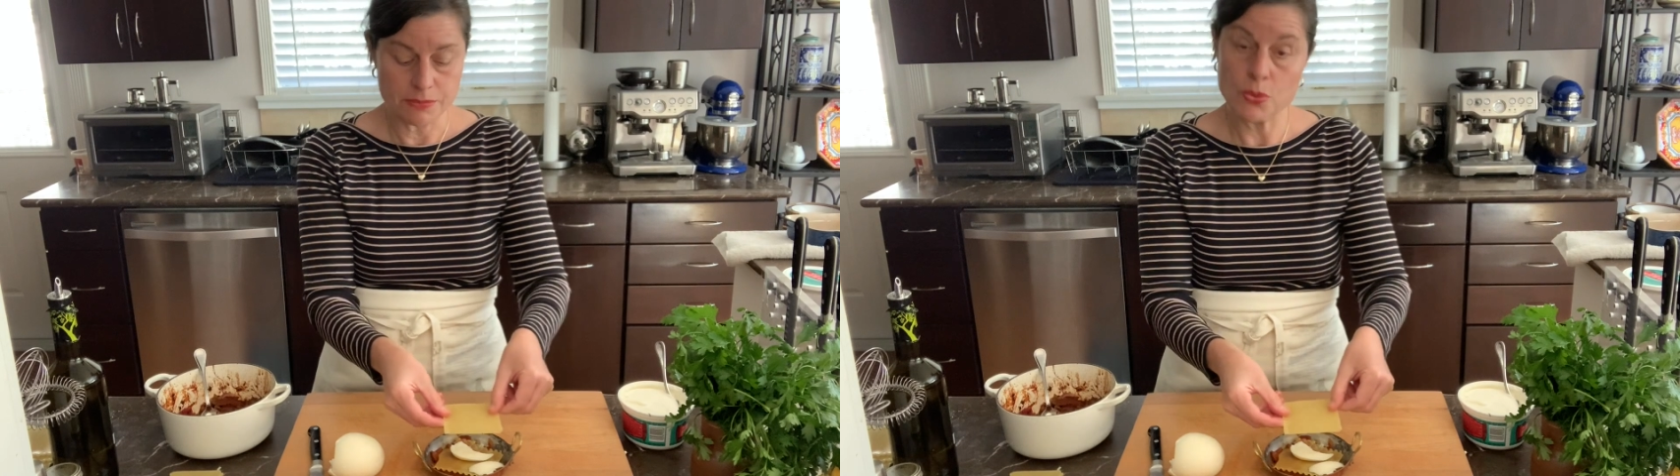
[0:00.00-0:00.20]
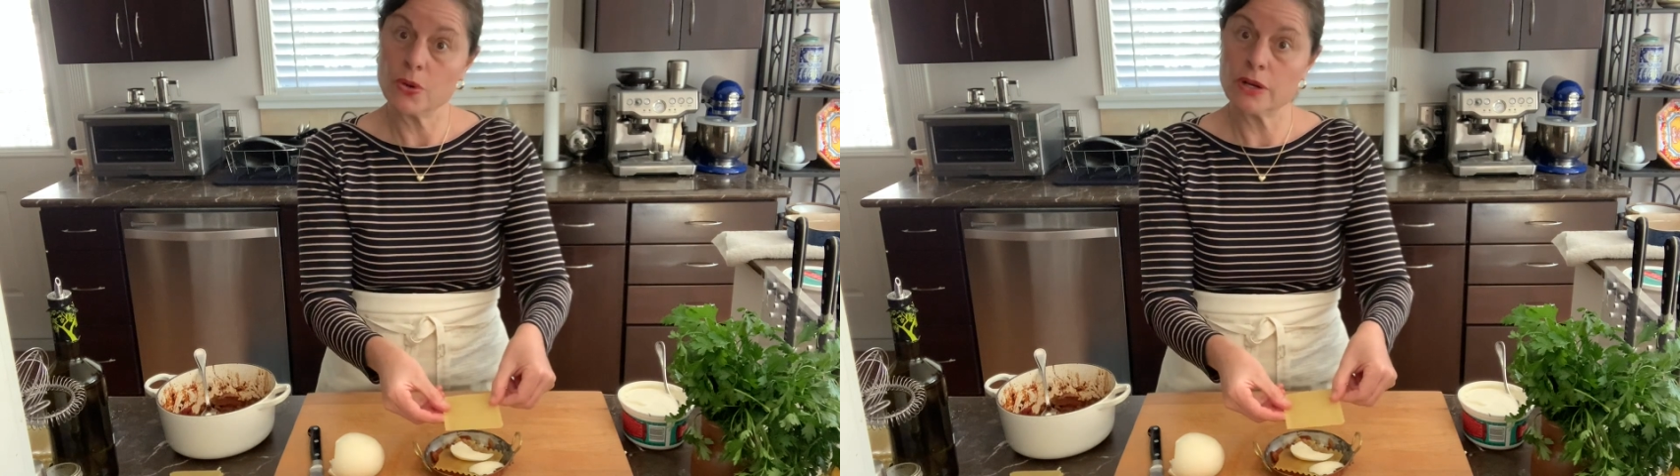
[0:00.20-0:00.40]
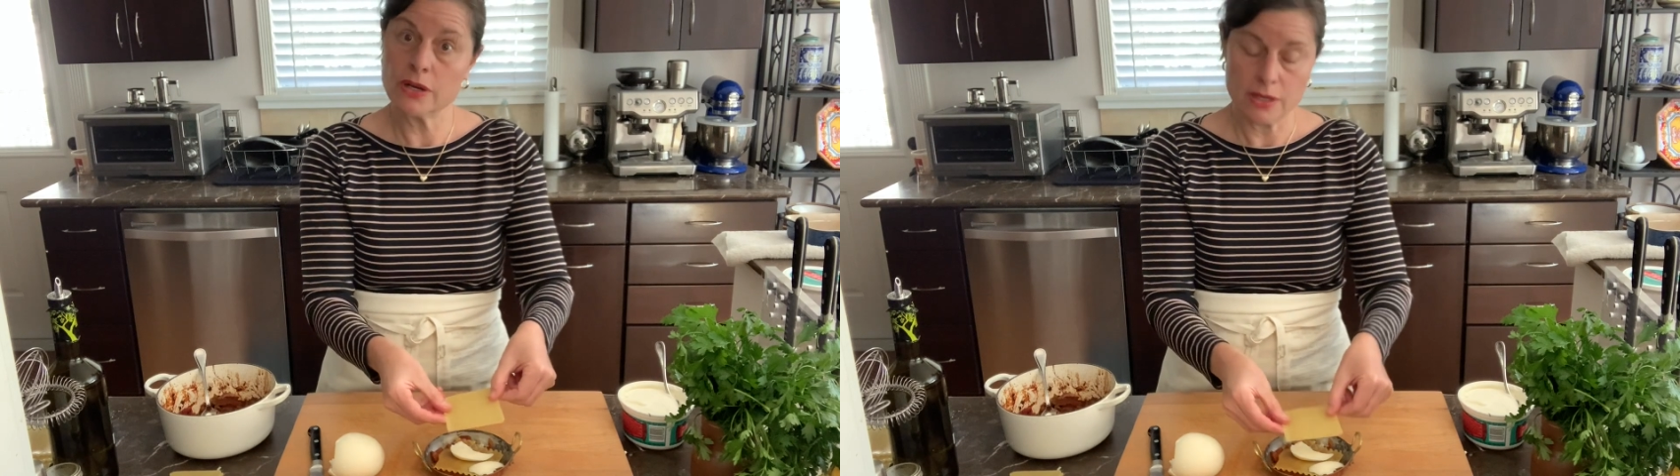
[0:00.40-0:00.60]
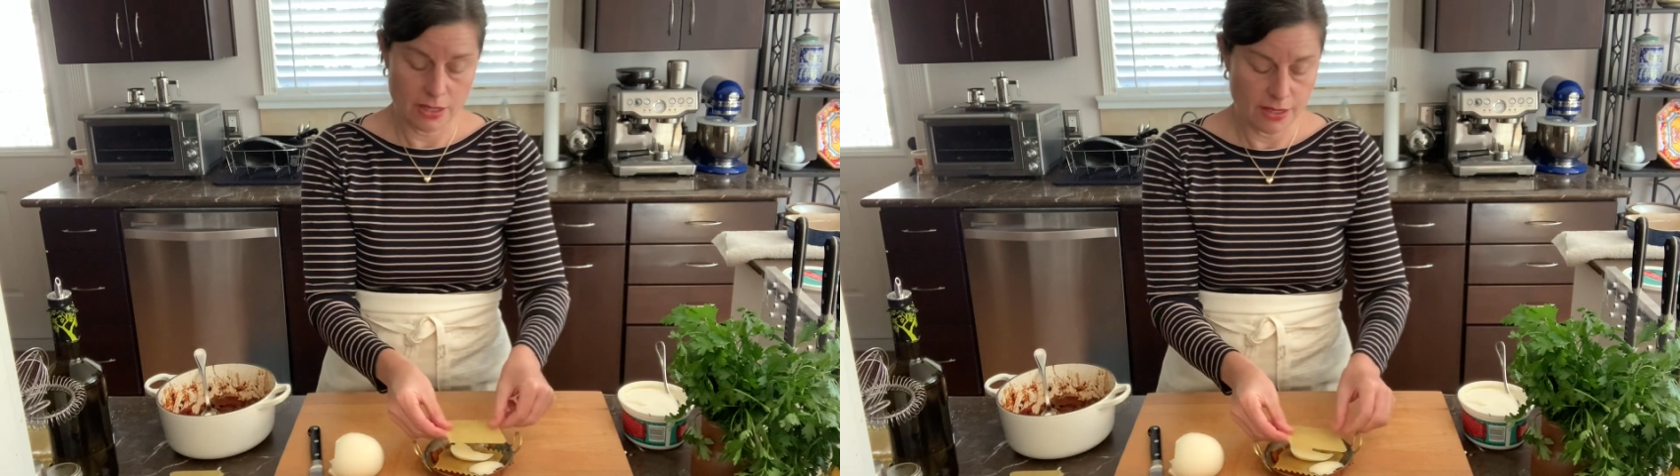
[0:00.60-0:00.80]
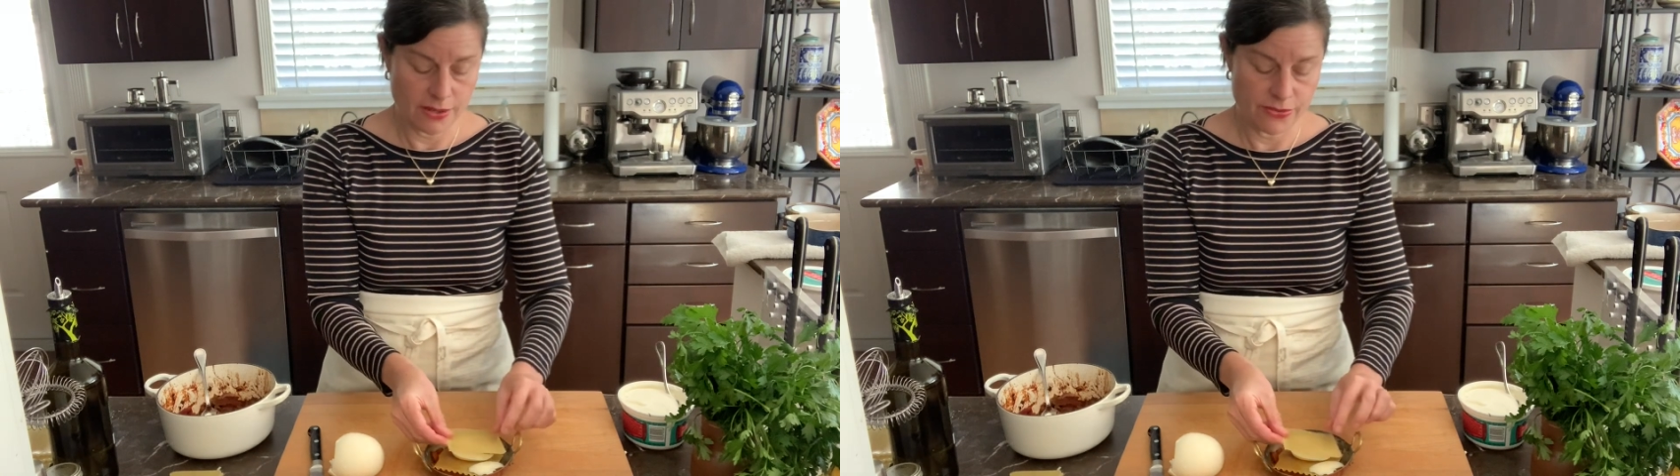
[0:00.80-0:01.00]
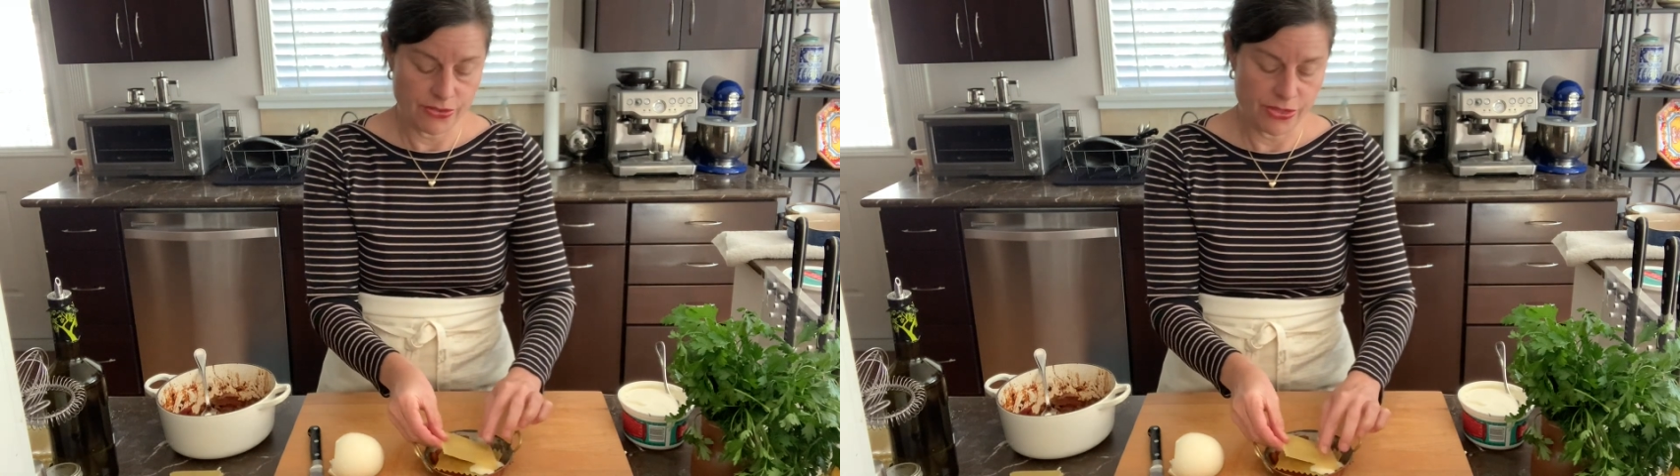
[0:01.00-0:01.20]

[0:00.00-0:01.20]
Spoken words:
more of